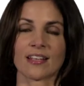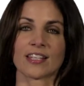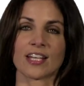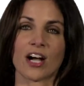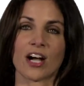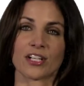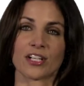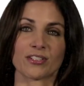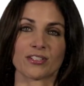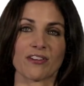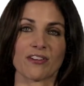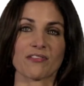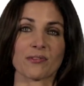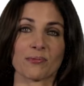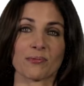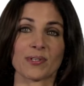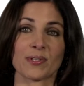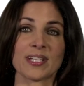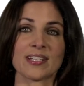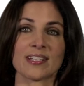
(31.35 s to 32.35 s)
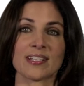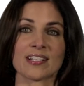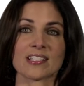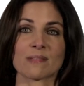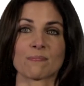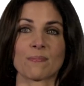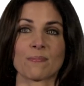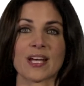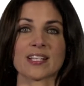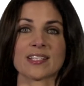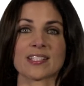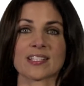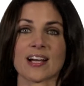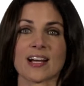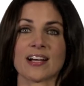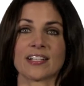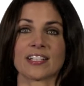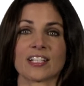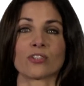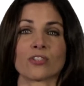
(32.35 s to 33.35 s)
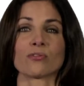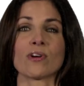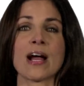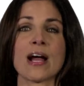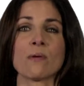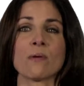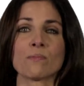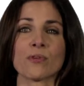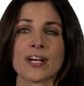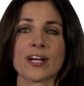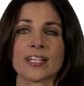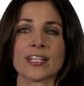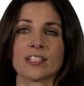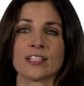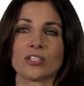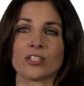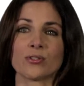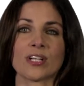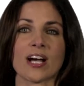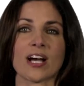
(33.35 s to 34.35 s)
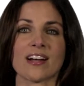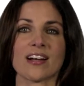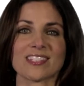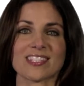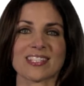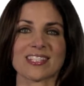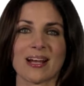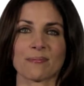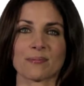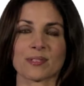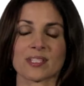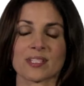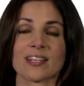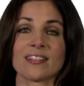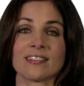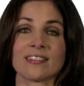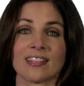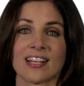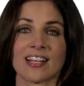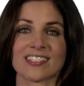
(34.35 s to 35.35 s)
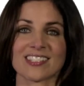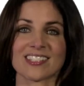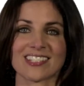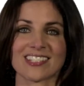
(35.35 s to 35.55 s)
The Autograph 3 is based on a groundbreaking new concept in lens